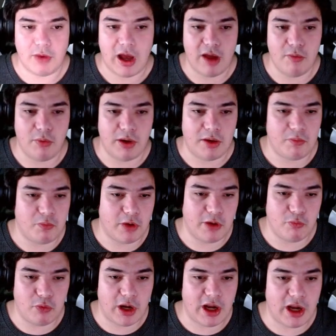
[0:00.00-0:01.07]

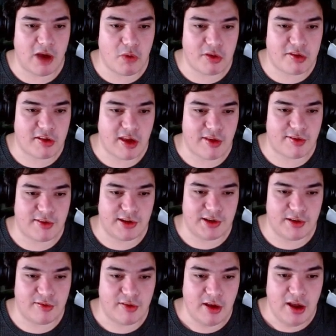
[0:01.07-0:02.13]
while I was testing
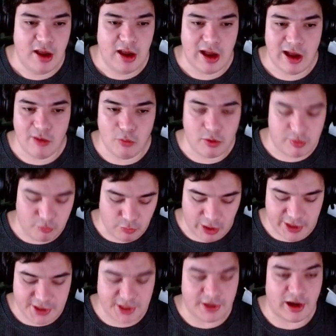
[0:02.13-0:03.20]
this, I was
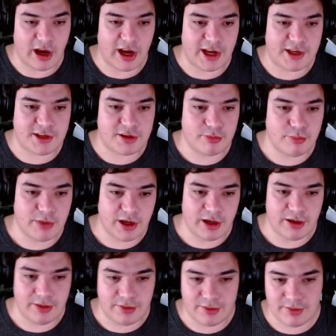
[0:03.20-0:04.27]
writing item
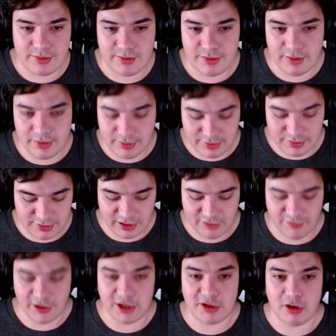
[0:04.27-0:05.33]
and the
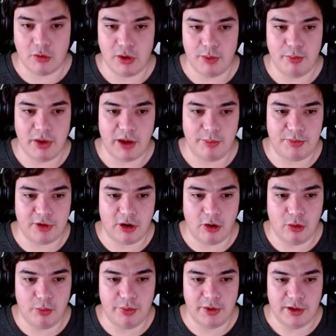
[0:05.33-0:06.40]
inventory popped
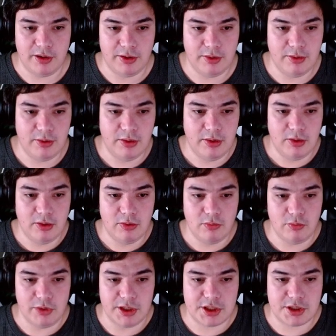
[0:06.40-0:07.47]
open,
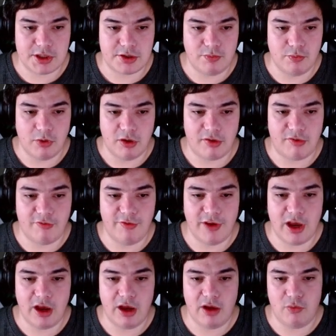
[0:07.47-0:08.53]
which was
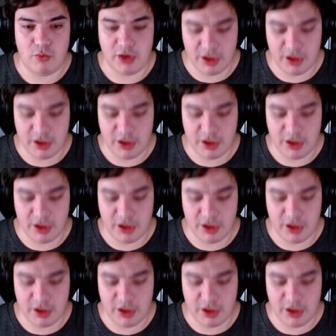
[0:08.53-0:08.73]
very